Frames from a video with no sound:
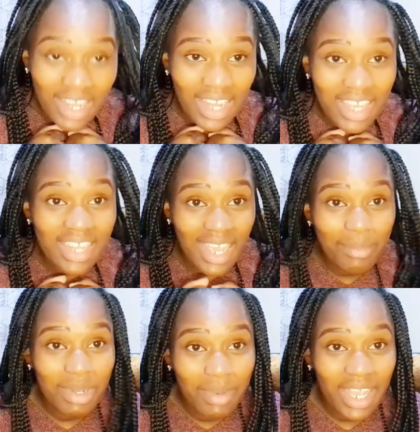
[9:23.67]
Like ni
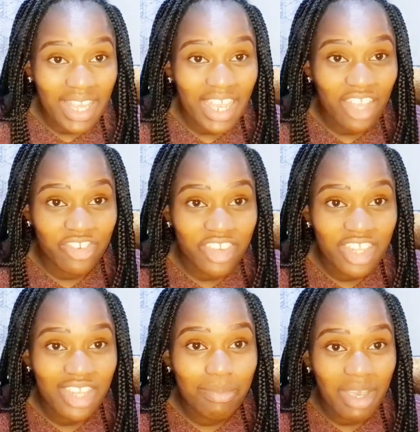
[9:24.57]
kama nimekanyaga
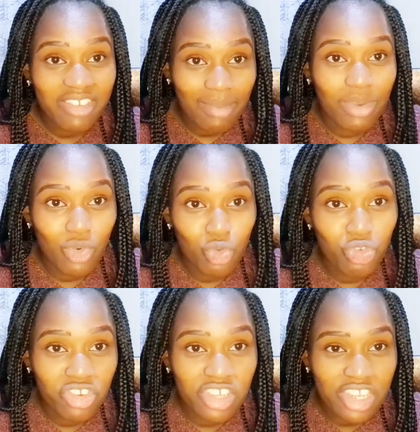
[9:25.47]
chini, nimeacha miguu
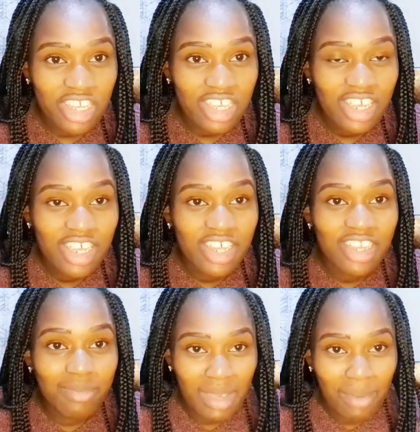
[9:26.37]
chini,
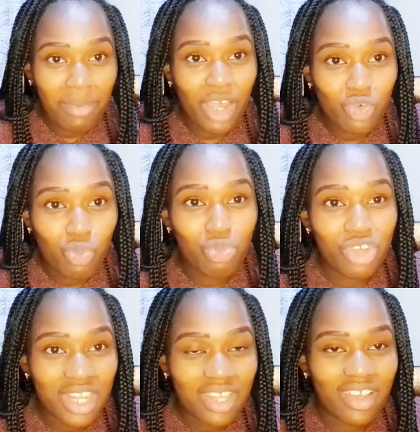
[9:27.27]
nimeamka tu
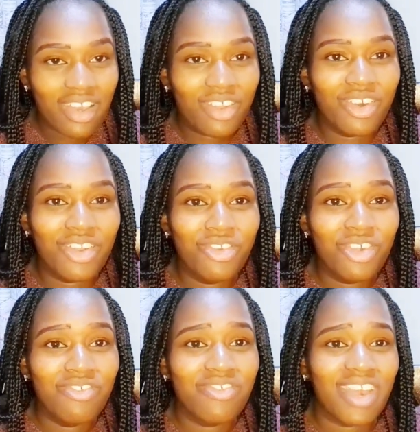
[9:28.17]
mwili. I don't
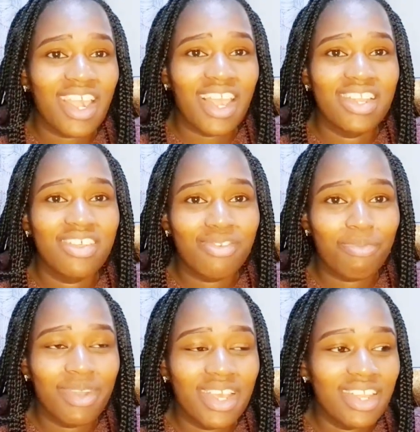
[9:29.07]
know if I can
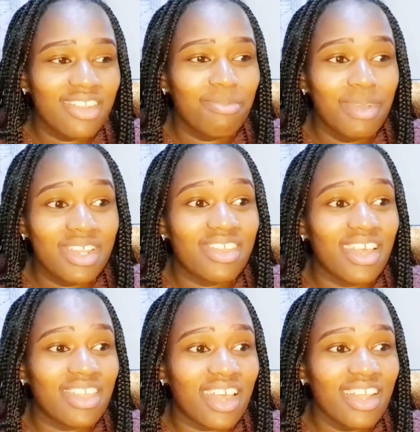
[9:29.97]
explain it better
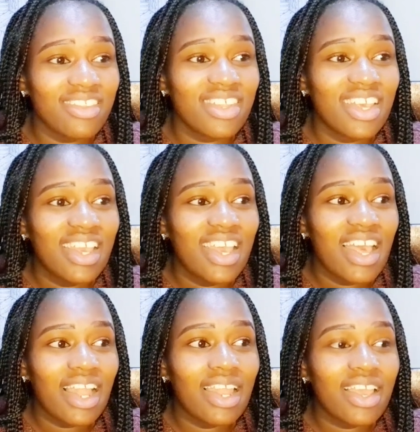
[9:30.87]
than that.
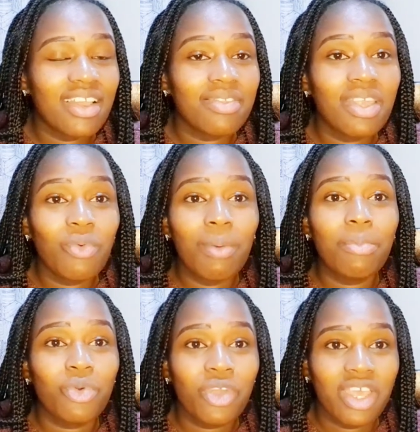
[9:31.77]
Like they were
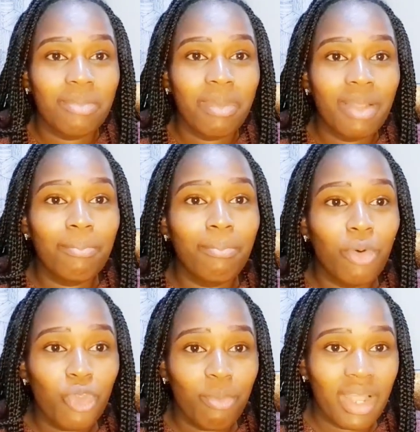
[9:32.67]
broken.
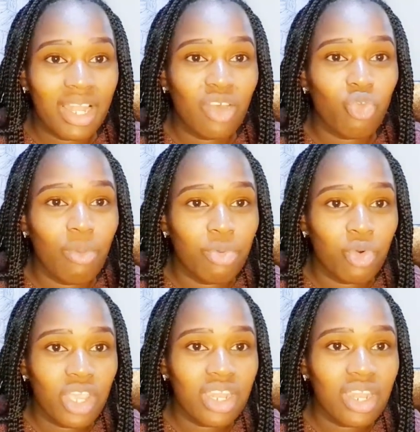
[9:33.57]
Both of my legs were
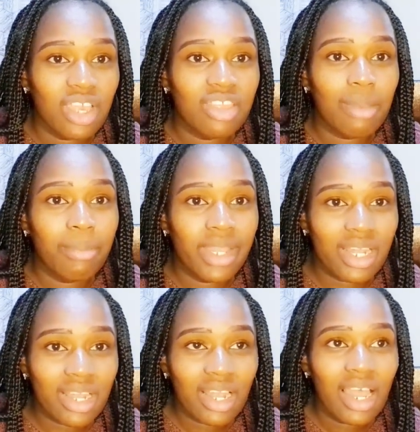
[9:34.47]
broken in the
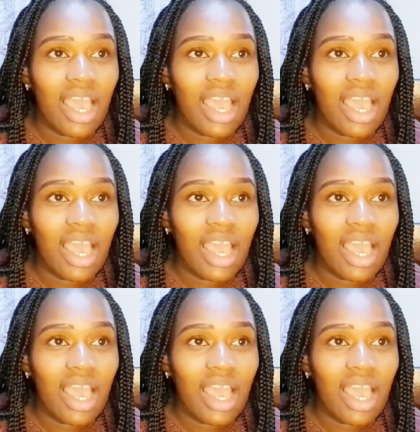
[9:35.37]
middle.